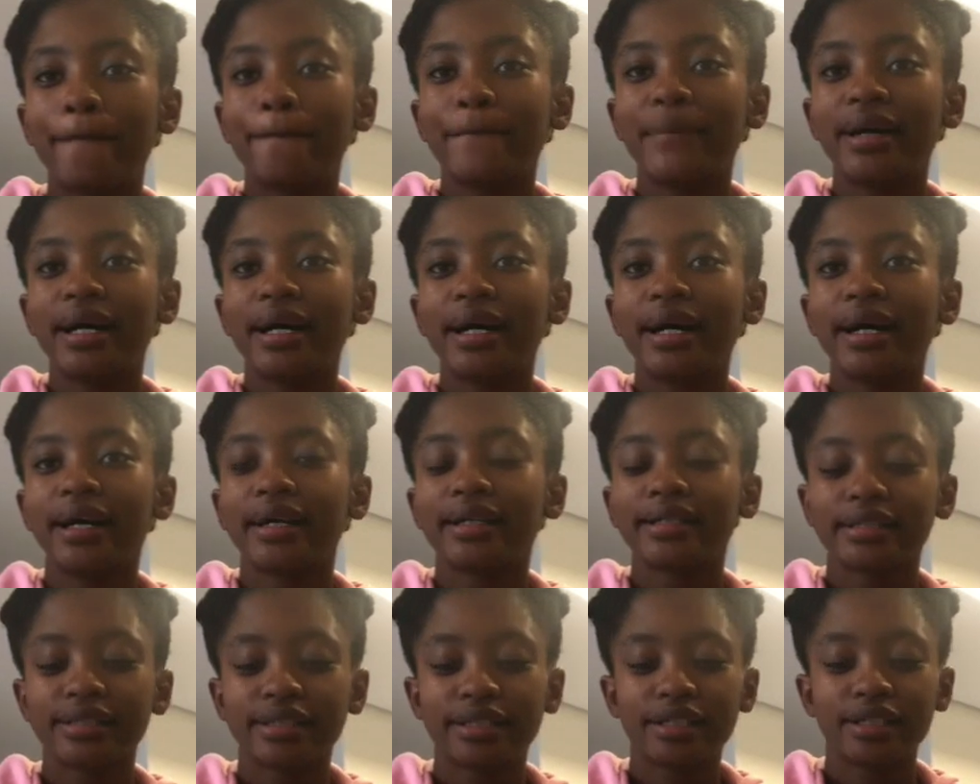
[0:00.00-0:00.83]

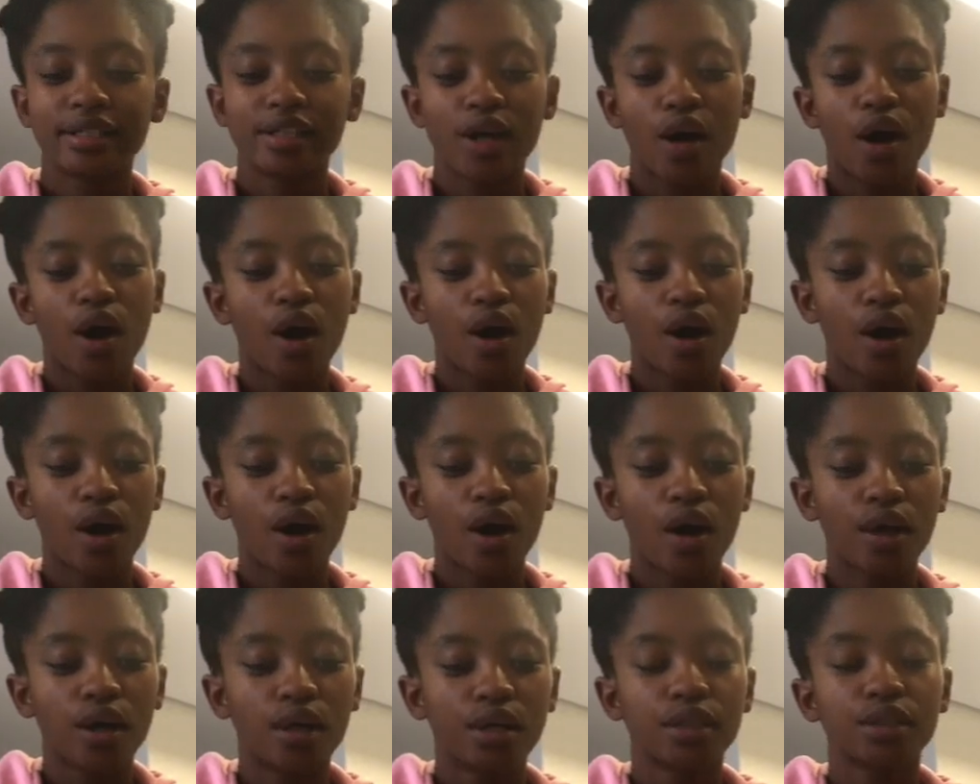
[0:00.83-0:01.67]
But yeah,
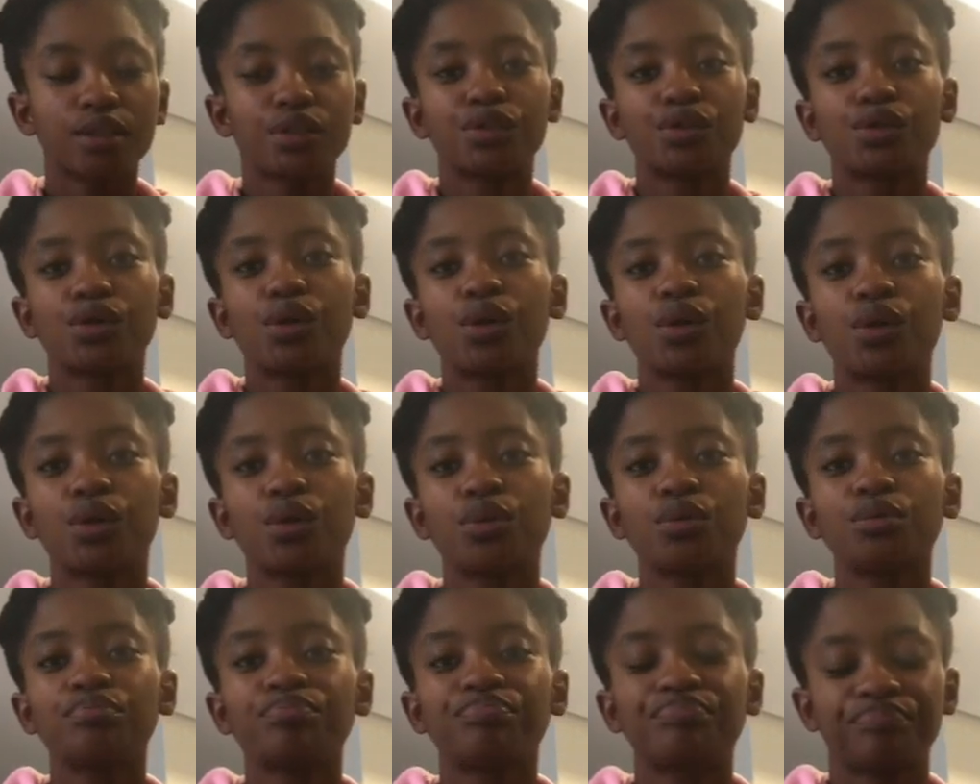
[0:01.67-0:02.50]

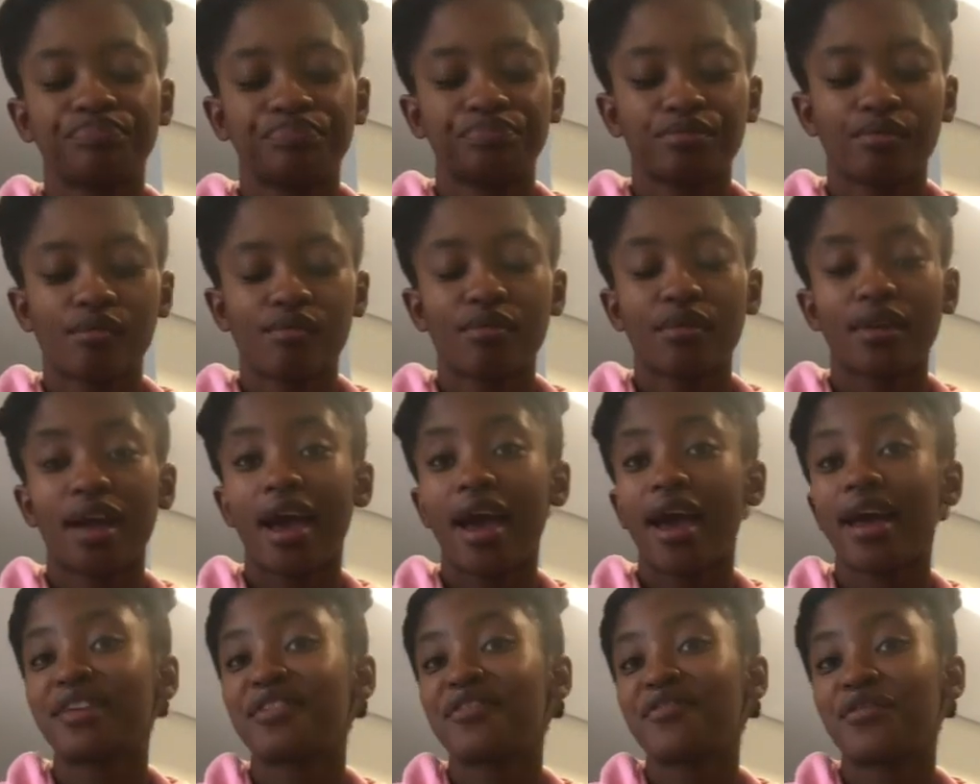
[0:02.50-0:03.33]
so I
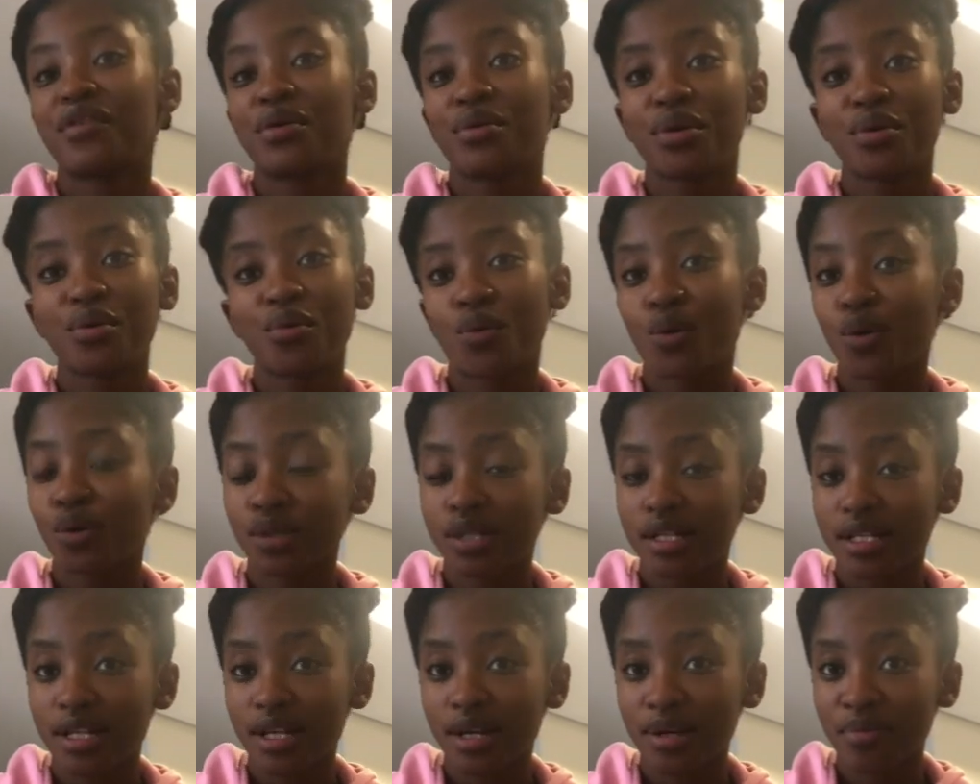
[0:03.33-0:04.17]
had a very
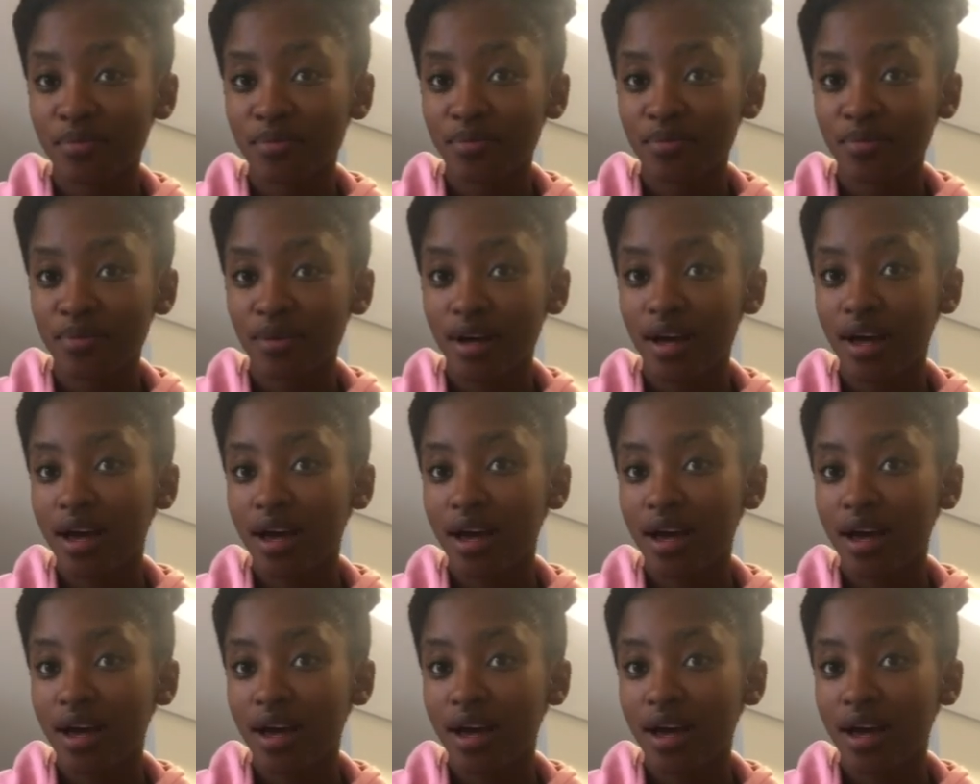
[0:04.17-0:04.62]
wholesome